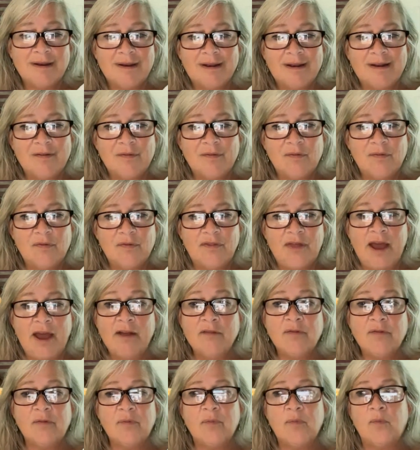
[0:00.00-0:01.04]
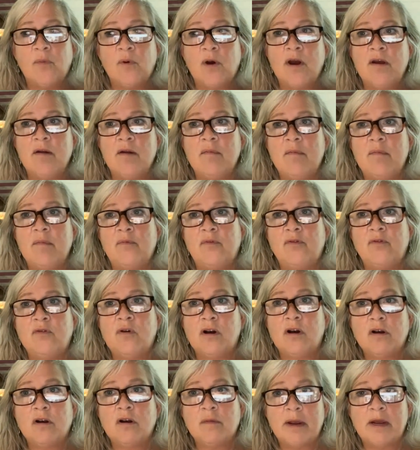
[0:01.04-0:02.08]
And that's what
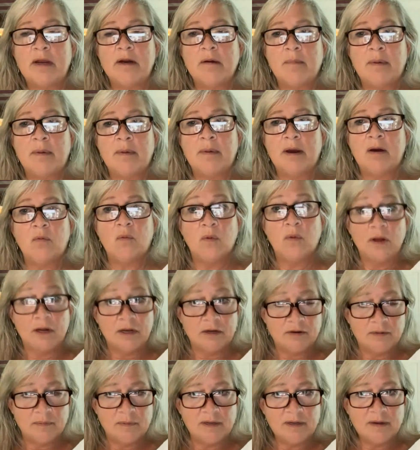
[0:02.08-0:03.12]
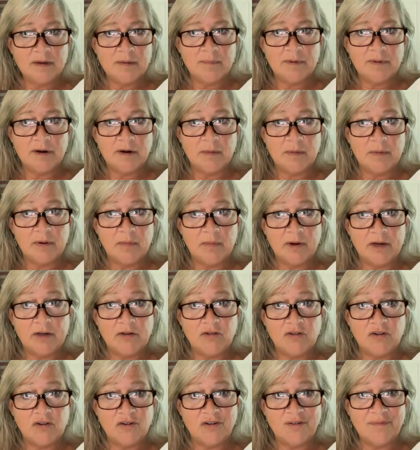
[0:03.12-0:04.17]
struck Ben about wanting to become an Army
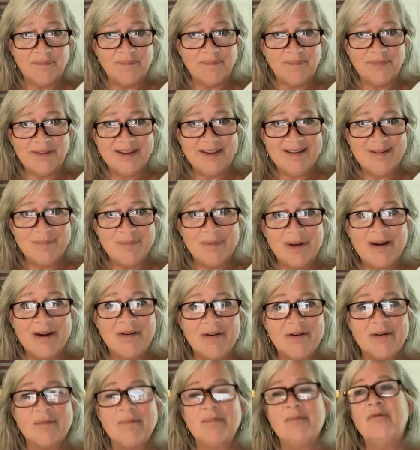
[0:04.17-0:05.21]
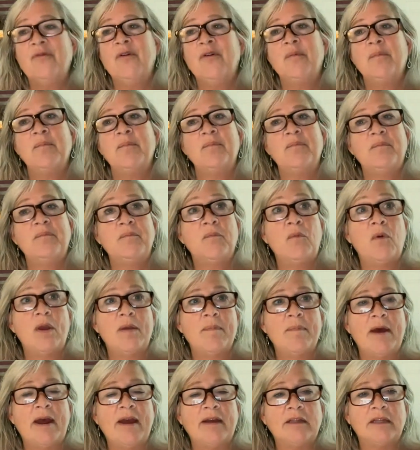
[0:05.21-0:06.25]
Ranger. He admired him from way
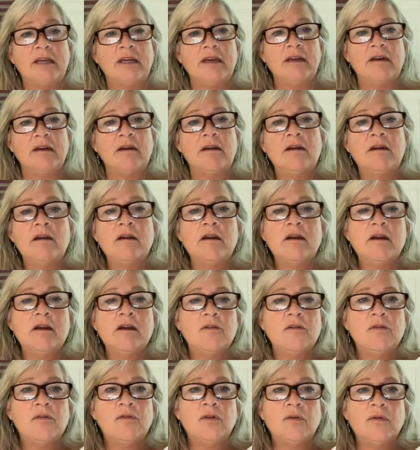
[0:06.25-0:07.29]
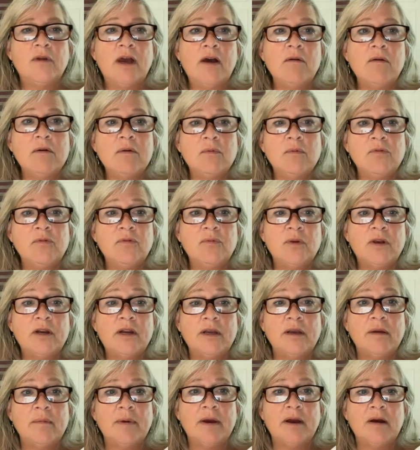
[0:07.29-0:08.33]
back then. So now he was
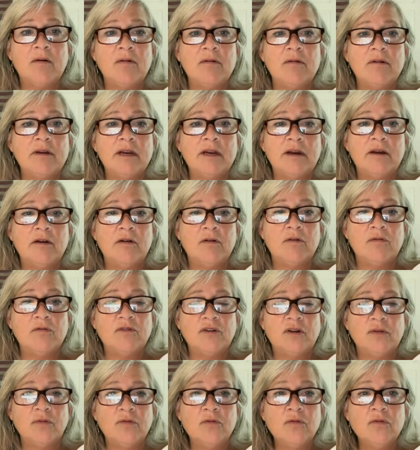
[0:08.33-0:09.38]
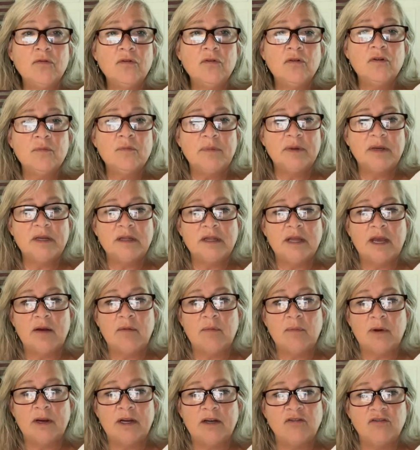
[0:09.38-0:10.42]
reading about, Jeff Strucker being
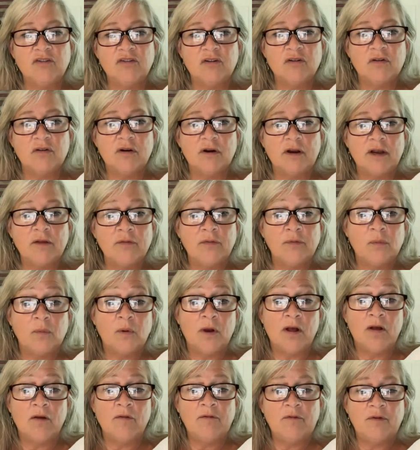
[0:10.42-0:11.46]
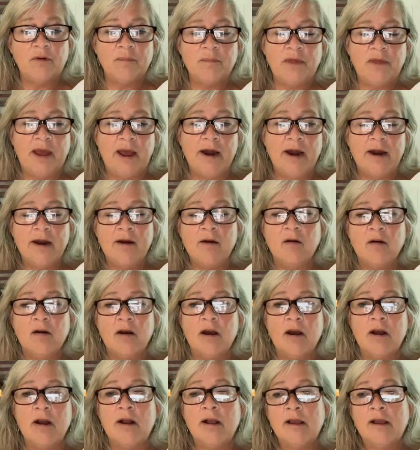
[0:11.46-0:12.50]
that Ranger as well from that
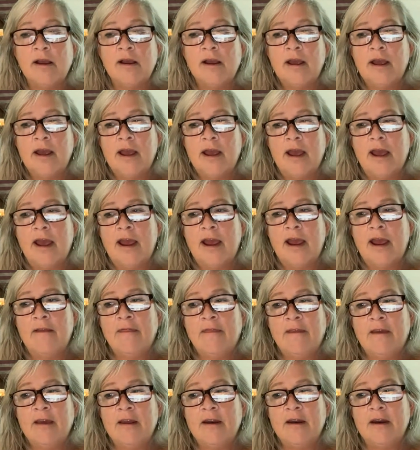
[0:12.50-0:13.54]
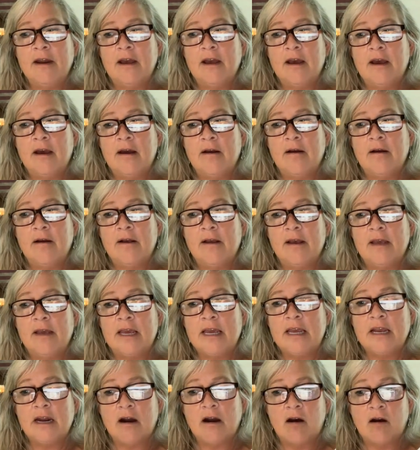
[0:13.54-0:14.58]
era. And then
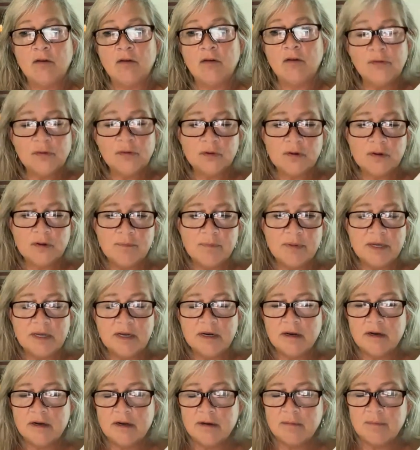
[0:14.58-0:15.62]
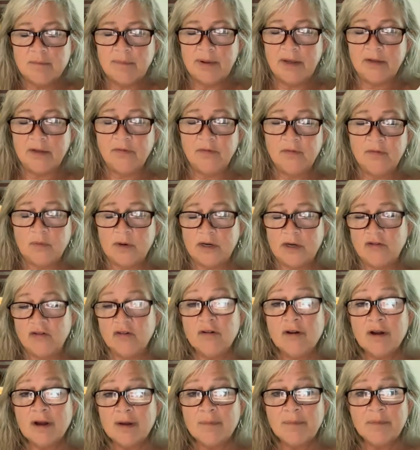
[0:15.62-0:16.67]
he had also competed in Best Ranger
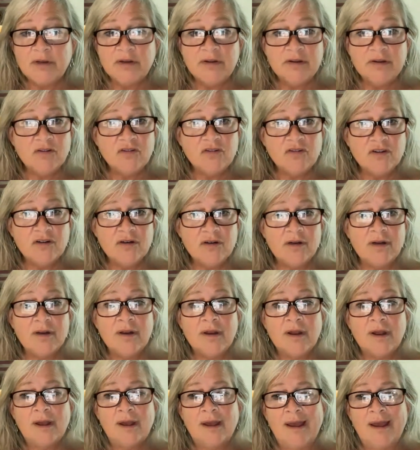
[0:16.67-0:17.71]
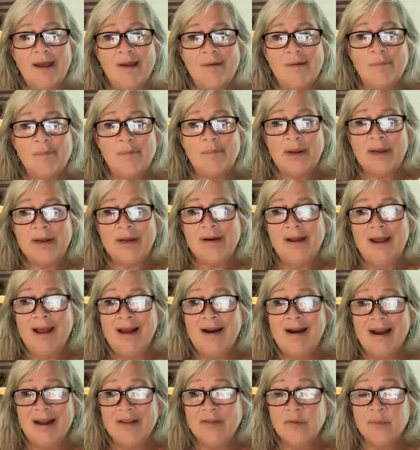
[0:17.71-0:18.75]
competition, and Ben
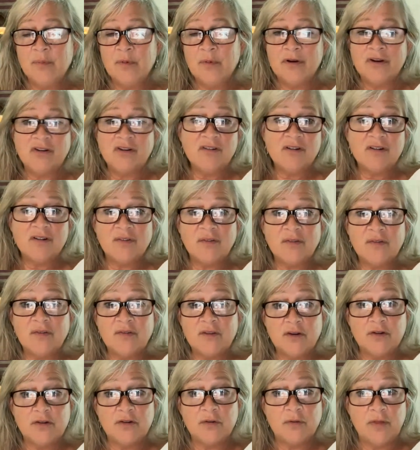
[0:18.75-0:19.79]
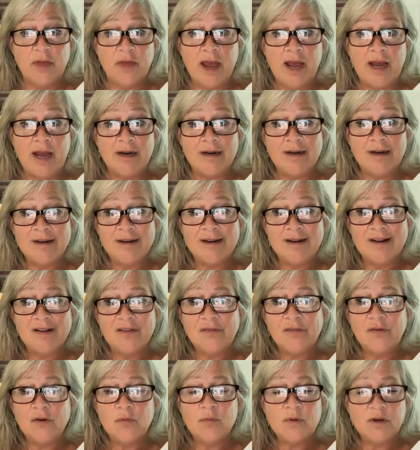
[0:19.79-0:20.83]
had aspirations to do that.
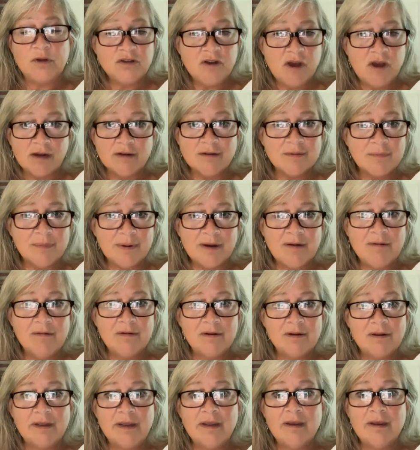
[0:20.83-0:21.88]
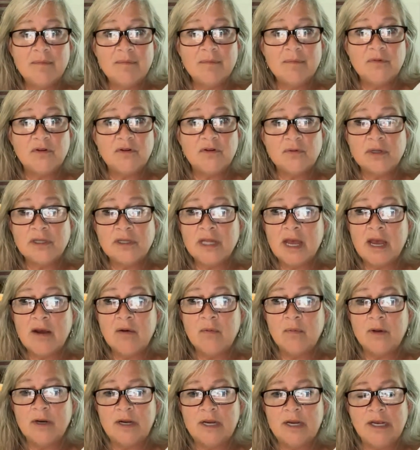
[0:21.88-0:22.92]
So we talked about him doing that
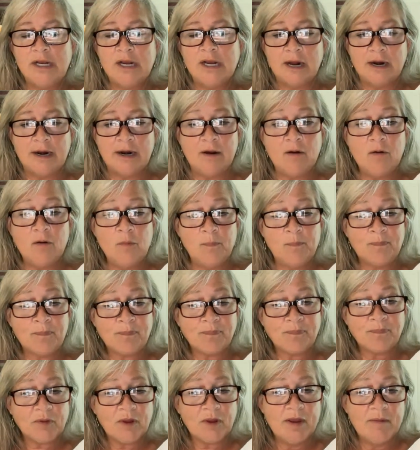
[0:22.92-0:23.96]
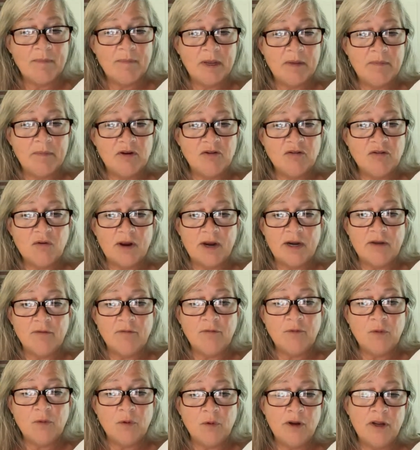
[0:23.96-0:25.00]
when he got out and maybe training
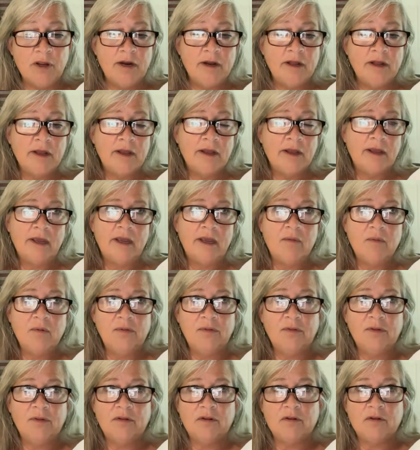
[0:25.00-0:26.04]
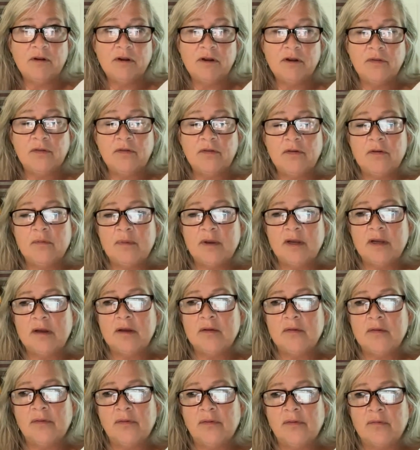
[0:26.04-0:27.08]
for it. He was a little concerned
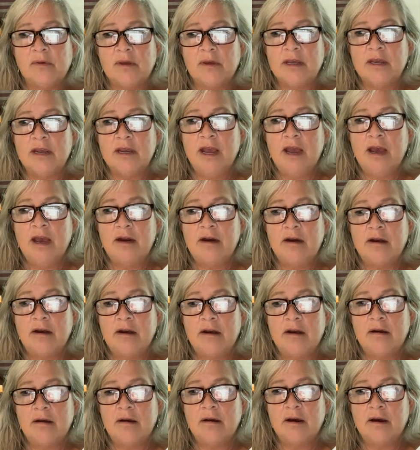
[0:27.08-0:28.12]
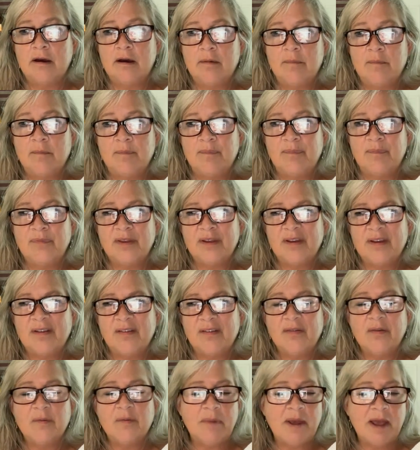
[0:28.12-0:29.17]
because he had
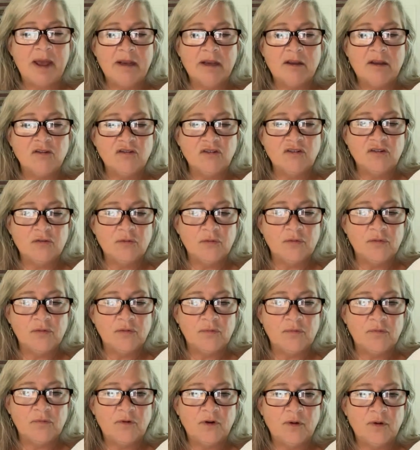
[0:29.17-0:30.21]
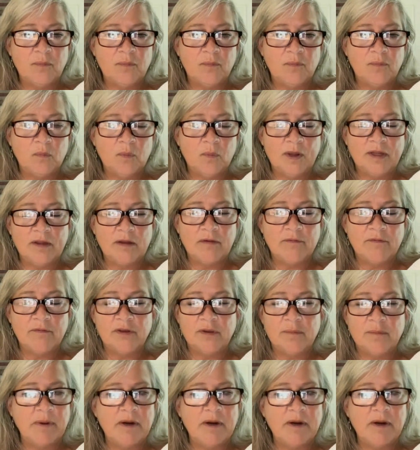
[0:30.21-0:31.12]
some back issues from weightlifting.